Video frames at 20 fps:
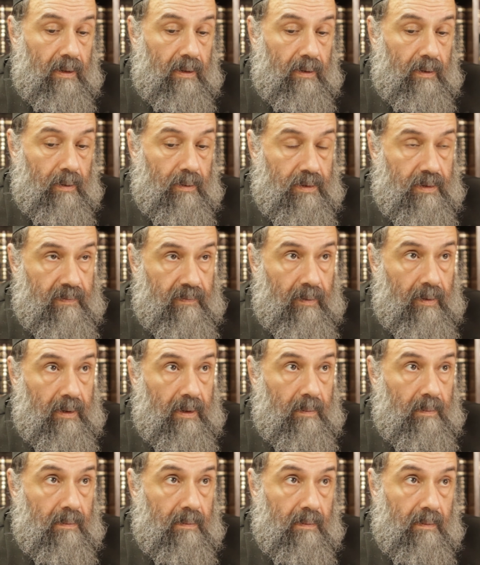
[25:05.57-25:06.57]
Those
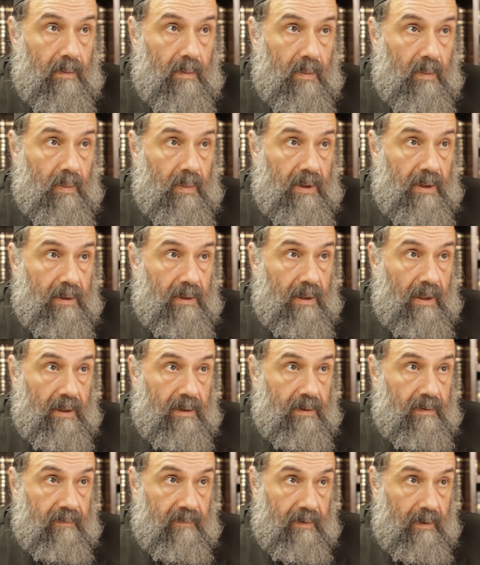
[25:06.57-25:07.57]
Sforim were
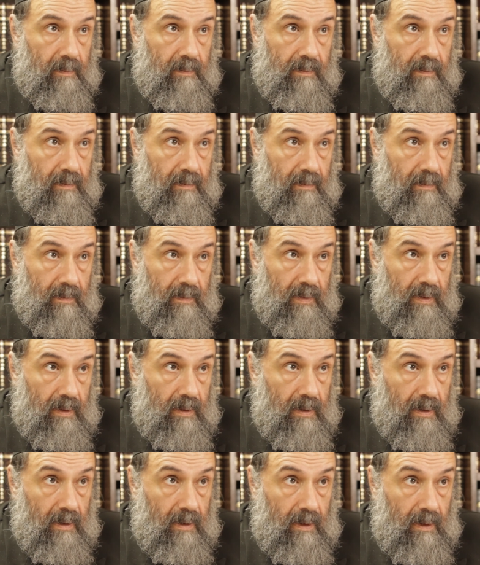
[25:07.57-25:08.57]
not from
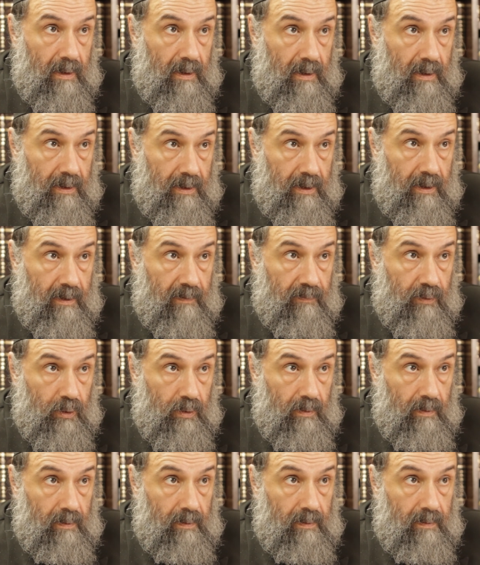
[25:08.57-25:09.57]
Kiev
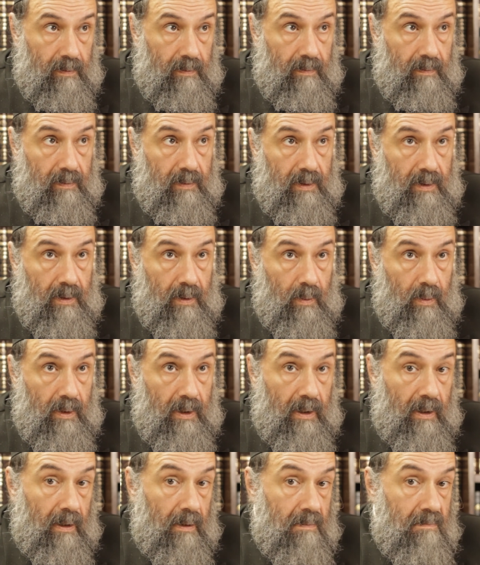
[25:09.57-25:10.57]
Shul. They
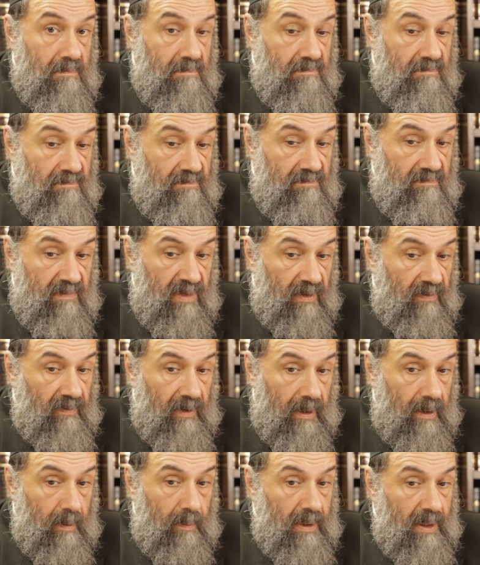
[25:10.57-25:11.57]
were, if
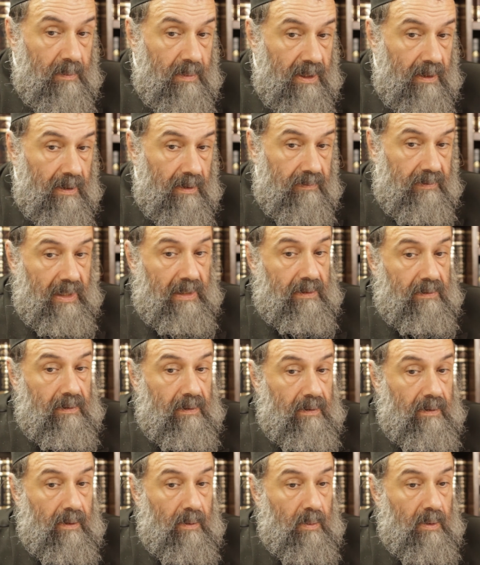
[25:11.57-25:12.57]
I remember
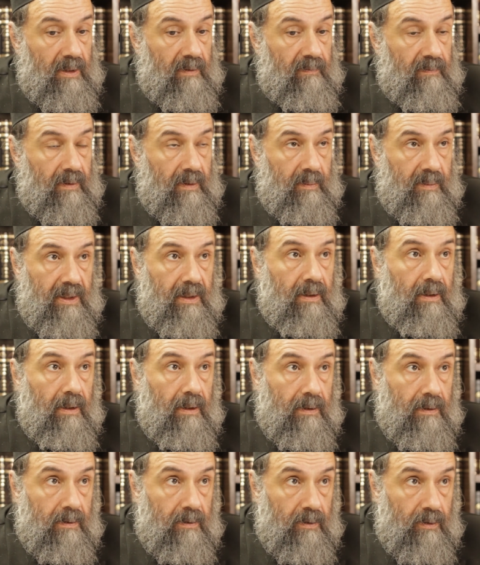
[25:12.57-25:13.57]
correctly, they were from
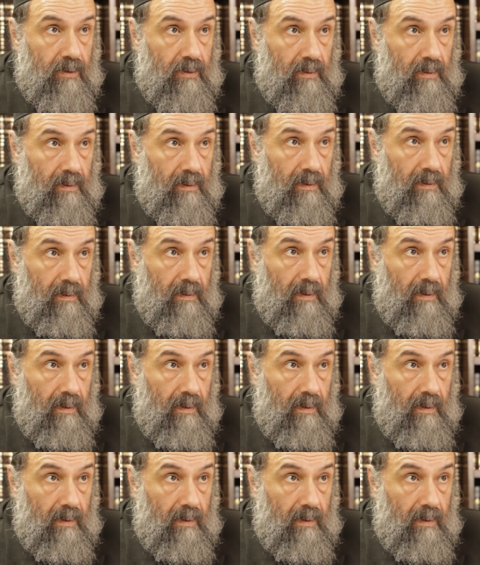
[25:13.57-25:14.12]
Riga Shul.